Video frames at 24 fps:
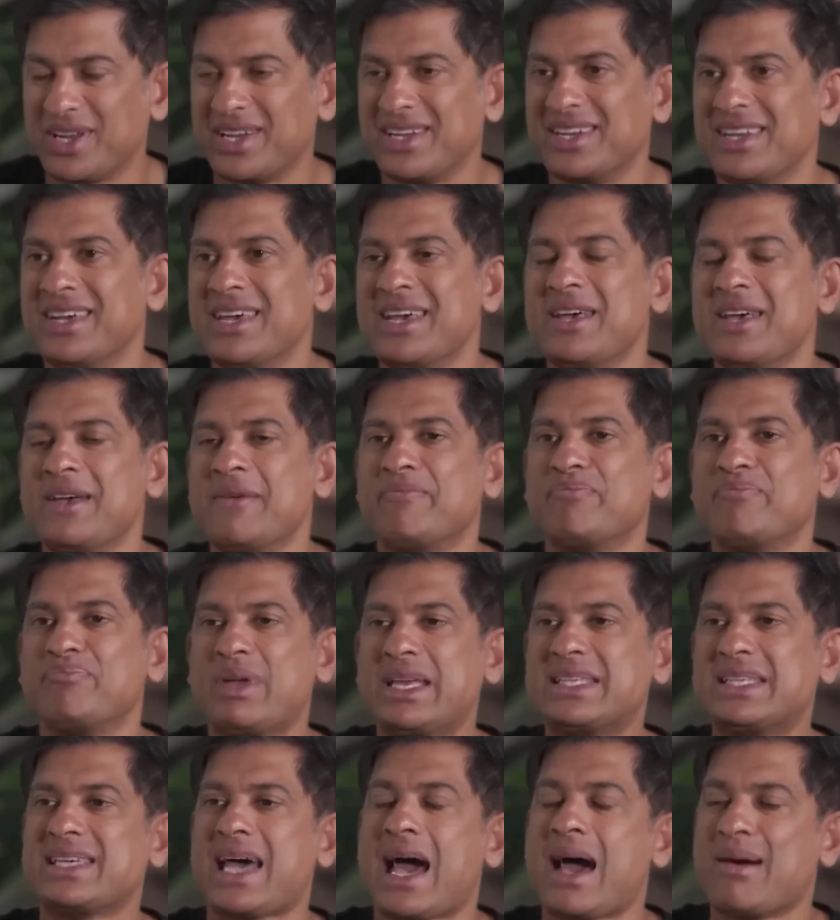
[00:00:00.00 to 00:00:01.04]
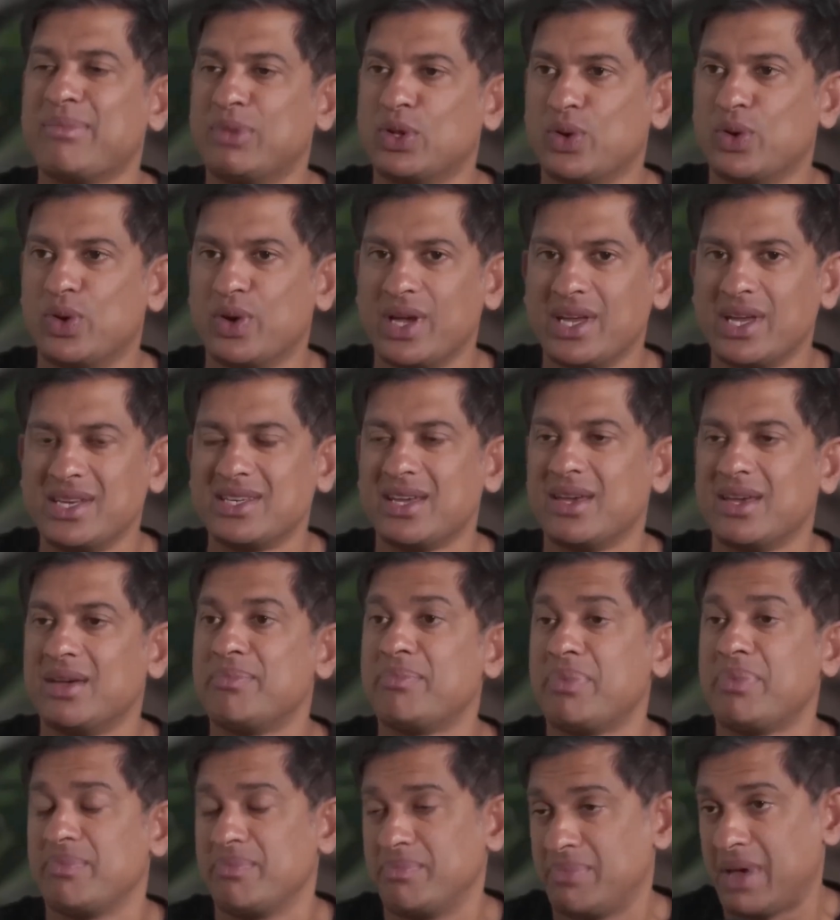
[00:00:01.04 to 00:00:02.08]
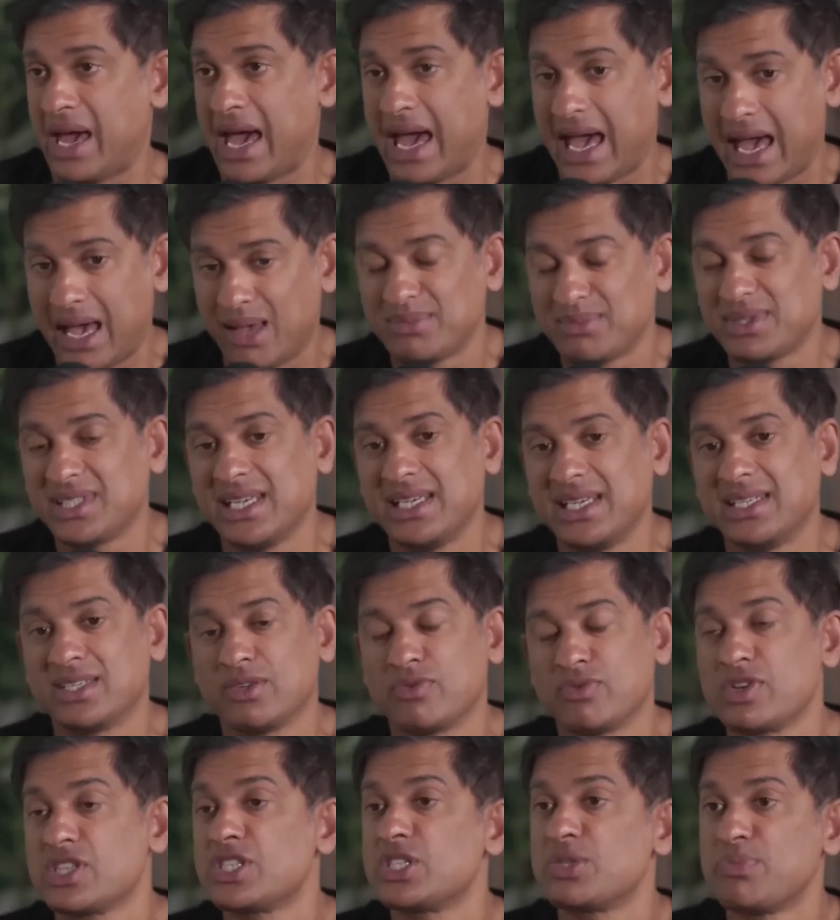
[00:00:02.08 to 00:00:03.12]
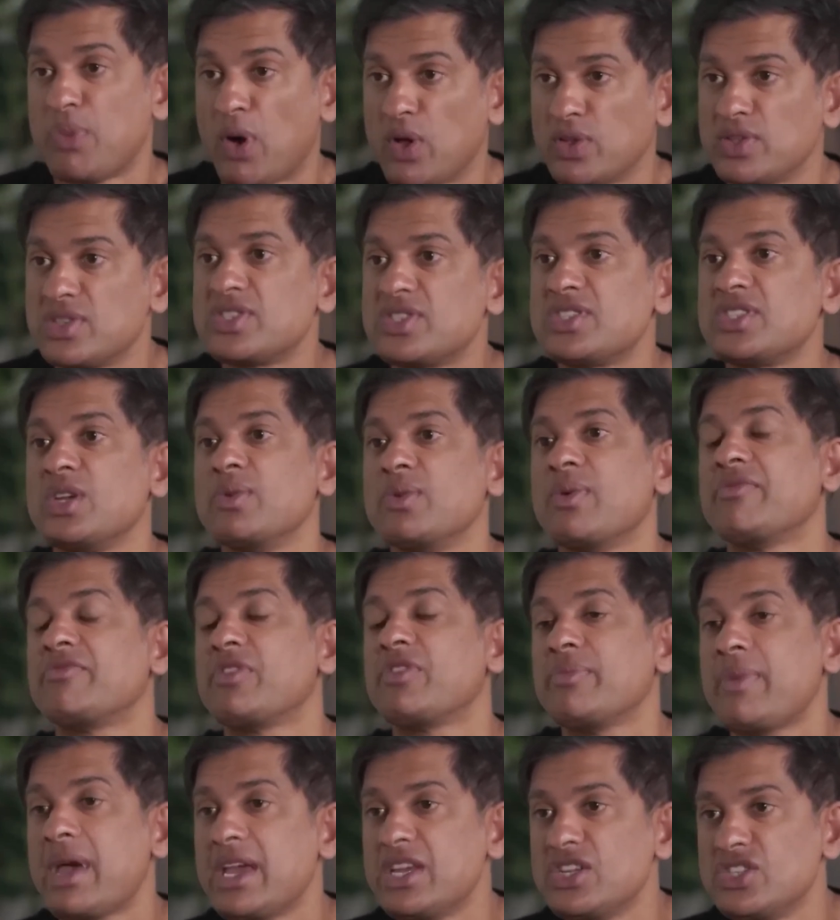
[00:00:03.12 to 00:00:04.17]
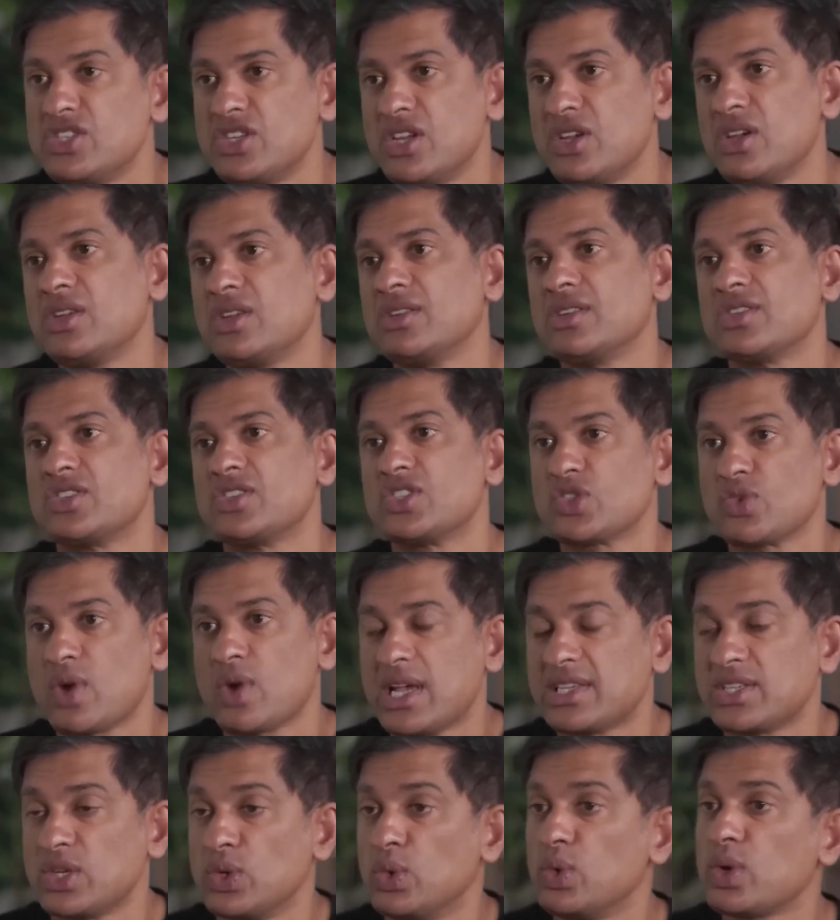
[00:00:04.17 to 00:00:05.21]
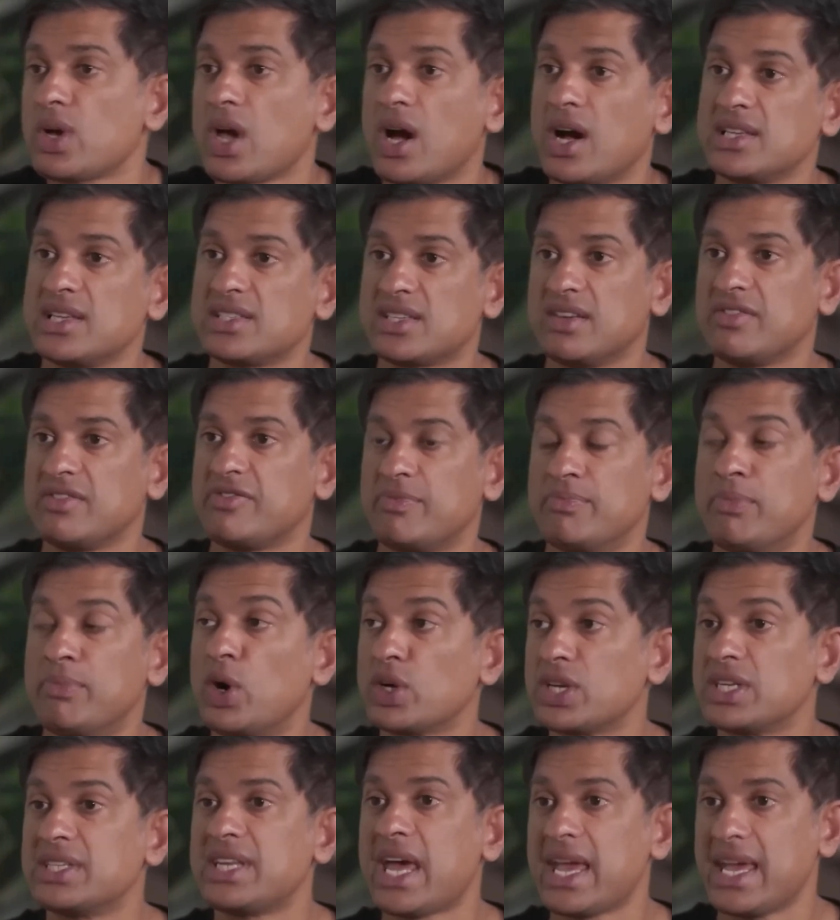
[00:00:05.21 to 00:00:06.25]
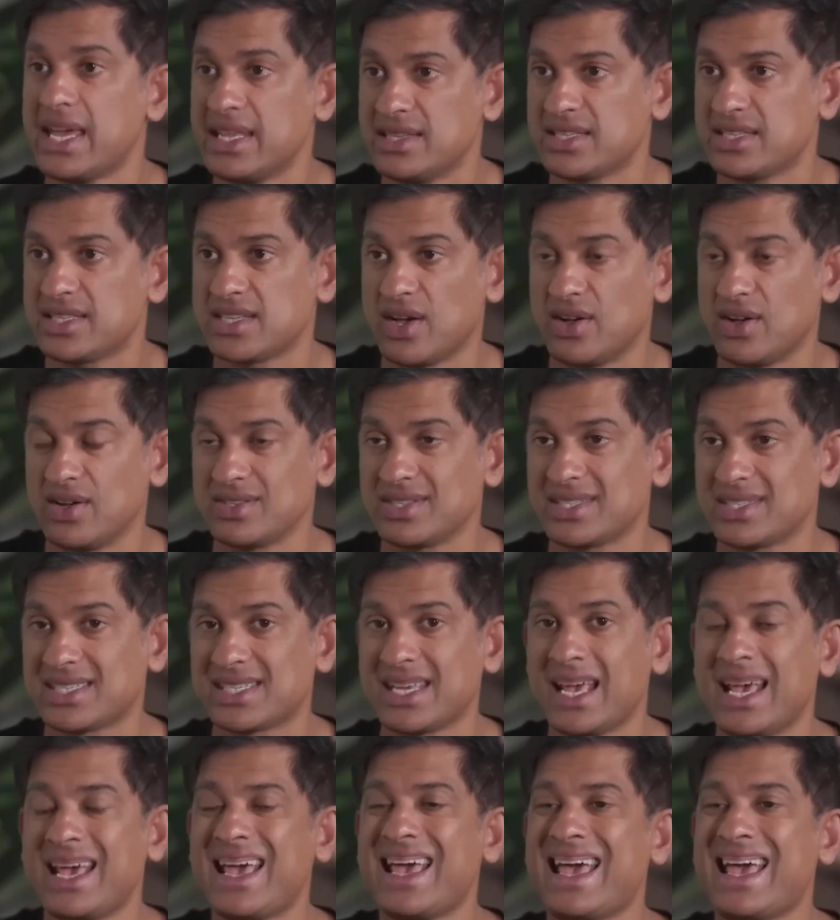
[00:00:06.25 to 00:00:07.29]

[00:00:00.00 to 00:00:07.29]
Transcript: And beta amyloid perhaps is a response to inflammation and stress and all kinds of modern day insults.